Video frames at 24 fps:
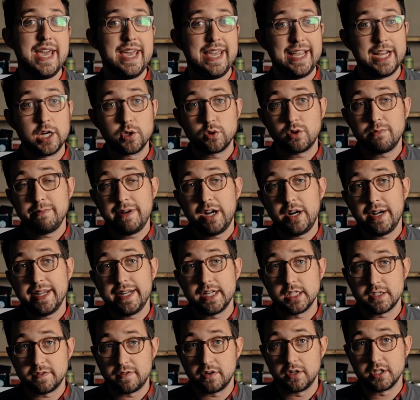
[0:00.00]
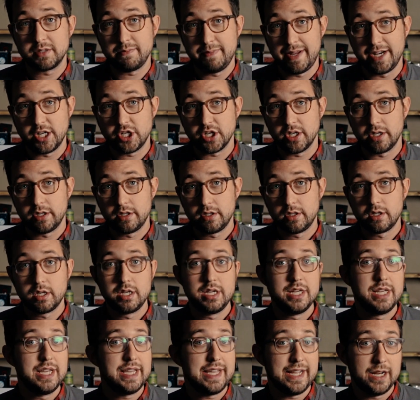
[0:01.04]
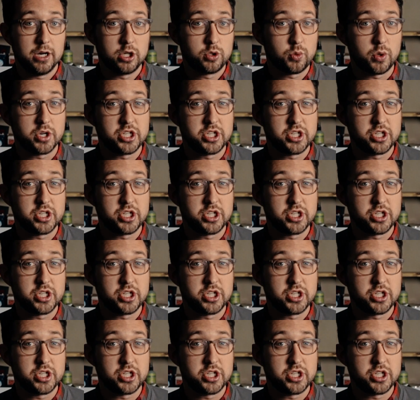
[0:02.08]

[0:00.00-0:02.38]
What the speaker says: Here's where Marion is first mentioned. Here's